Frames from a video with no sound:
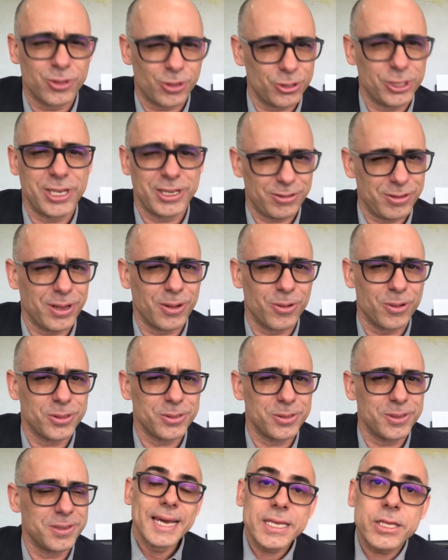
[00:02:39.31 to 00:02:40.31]
paste.
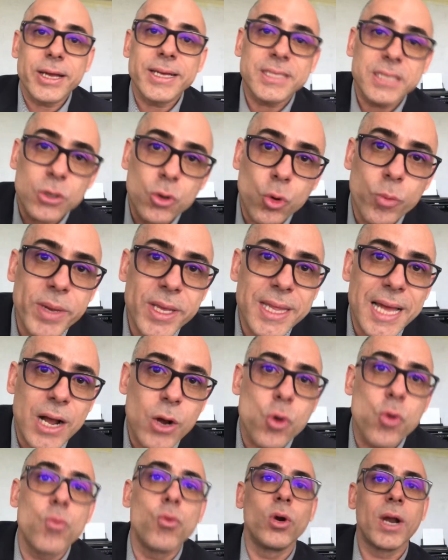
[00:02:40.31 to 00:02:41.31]
It's disgusting,
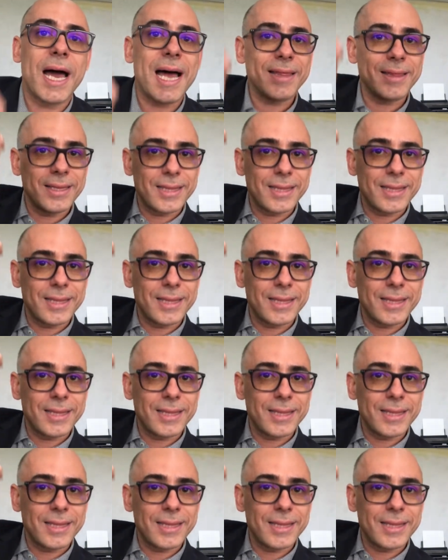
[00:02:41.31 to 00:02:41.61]
isn't it?